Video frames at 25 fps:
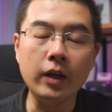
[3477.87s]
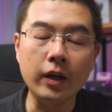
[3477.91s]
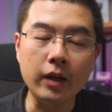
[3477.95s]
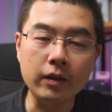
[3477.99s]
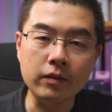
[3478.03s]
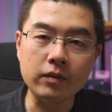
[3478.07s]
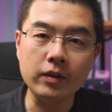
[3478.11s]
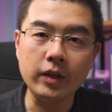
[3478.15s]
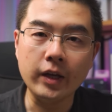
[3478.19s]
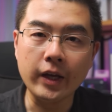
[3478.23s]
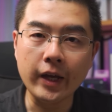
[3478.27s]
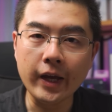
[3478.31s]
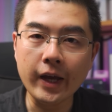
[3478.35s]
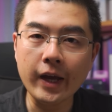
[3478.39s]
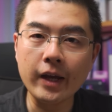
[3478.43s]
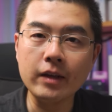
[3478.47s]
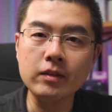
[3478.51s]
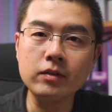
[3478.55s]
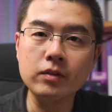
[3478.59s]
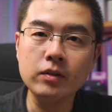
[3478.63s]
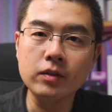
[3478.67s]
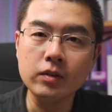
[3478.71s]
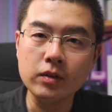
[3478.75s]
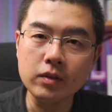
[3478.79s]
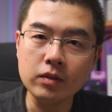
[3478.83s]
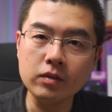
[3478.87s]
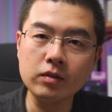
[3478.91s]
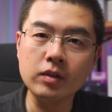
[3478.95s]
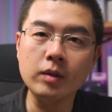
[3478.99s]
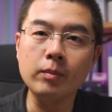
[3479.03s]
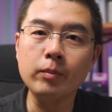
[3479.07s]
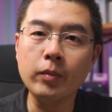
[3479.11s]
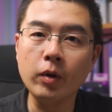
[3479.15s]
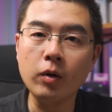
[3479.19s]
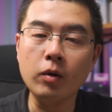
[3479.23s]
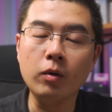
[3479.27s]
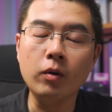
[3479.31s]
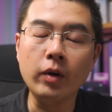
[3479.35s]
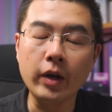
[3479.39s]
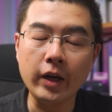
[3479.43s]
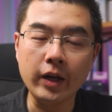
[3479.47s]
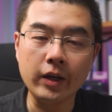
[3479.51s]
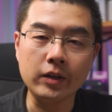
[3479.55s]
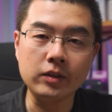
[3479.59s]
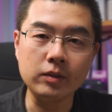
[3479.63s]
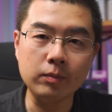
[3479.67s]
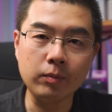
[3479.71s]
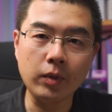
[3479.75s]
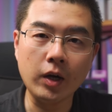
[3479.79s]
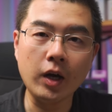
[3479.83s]
is as simple
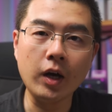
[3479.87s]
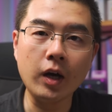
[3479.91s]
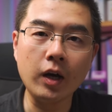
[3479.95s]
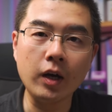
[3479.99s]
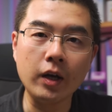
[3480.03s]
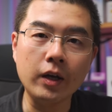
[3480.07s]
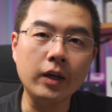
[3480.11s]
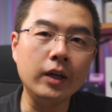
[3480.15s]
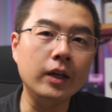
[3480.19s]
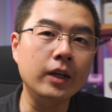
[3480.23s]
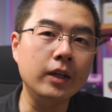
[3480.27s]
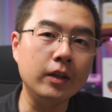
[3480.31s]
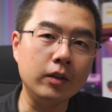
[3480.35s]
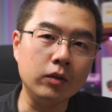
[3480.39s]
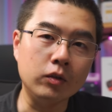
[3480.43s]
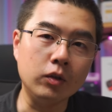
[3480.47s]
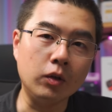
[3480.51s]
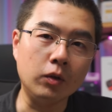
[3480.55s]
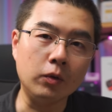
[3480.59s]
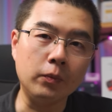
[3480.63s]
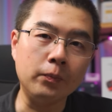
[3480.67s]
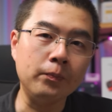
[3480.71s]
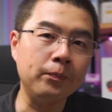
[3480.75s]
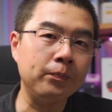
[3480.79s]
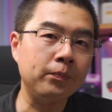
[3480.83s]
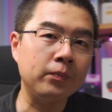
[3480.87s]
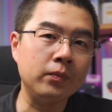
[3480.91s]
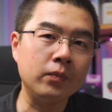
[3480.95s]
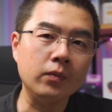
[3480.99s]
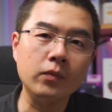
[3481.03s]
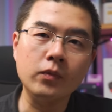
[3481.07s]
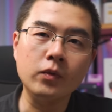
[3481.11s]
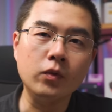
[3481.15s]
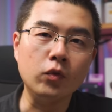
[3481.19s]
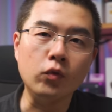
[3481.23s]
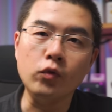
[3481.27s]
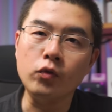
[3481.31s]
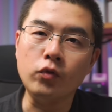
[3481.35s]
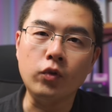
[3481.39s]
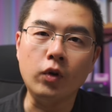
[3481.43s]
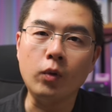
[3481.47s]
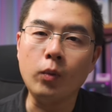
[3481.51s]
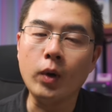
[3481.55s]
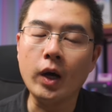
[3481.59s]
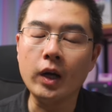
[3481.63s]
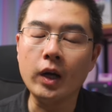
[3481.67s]
as pie. So for